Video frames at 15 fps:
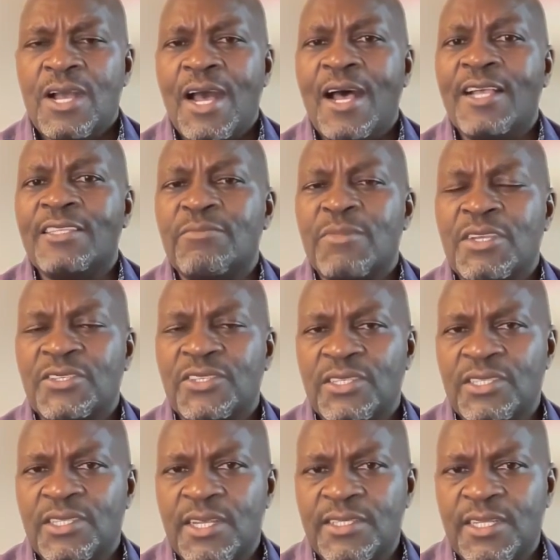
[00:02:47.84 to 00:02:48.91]
as my
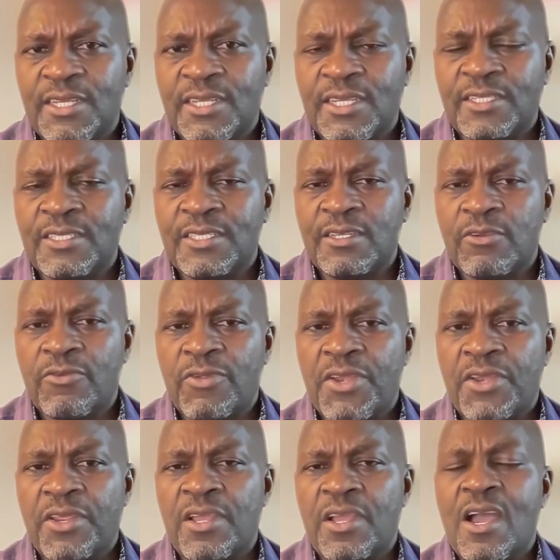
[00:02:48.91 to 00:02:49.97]
sisters are getting
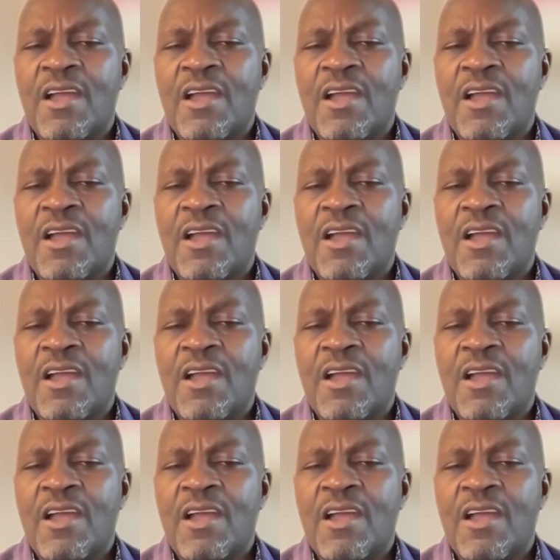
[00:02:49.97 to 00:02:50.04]
ready